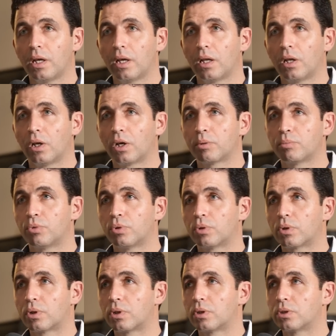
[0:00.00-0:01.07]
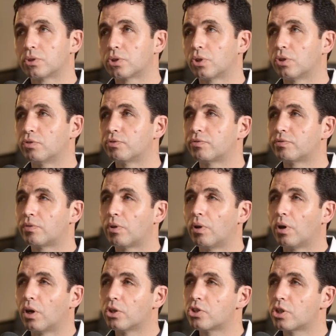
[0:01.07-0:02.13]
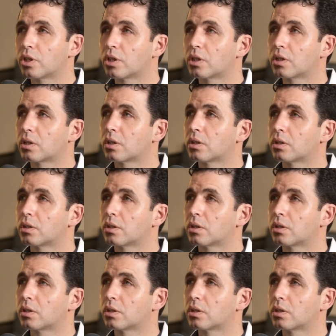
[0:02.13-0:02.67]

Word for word: a lot more sort of logic,